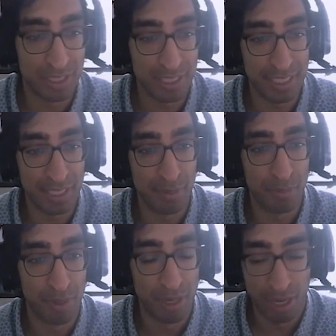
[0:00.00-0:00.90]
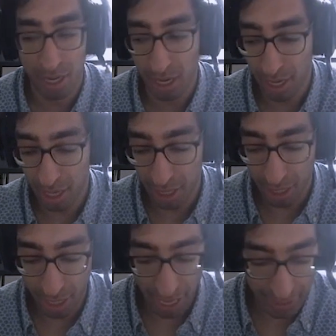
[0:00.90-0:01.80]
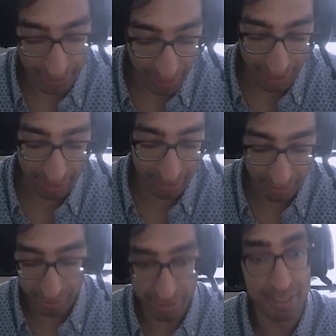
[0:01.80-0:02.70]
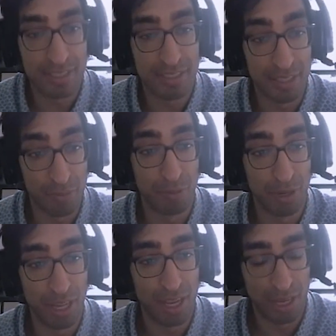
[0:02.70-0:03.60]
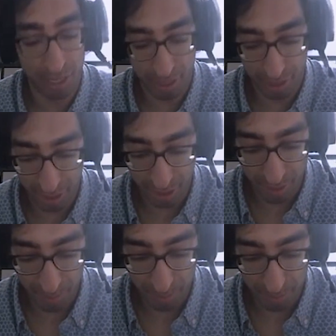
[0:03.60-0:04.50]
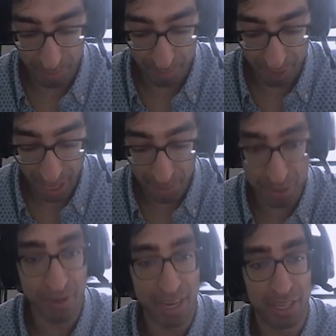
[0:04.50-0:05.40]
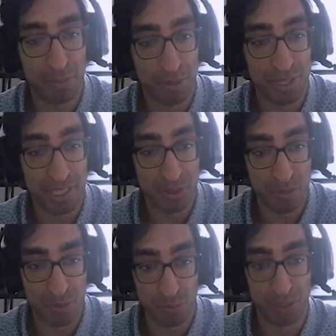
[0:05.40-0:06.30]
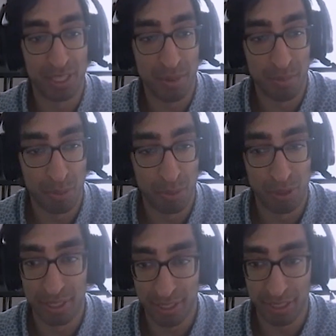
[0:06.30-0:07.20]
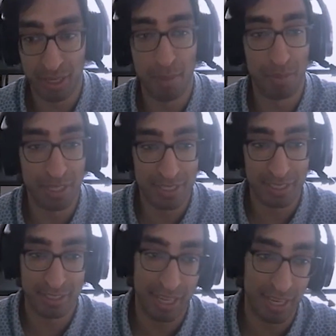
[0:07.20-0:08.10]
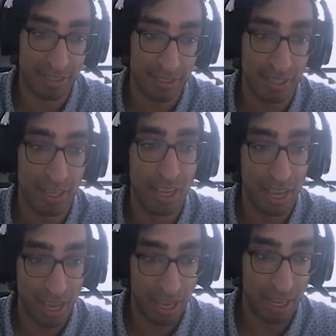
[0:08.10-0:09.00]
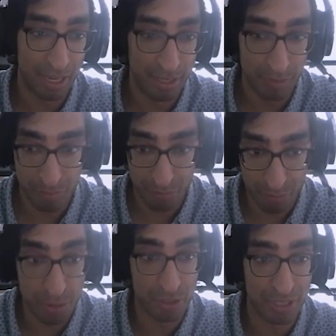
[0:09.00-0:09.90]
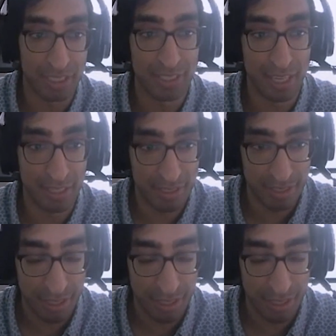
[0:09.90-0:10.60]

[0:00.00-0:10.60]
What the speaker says: team and getting these different types of expertise was really important to the company's success and future success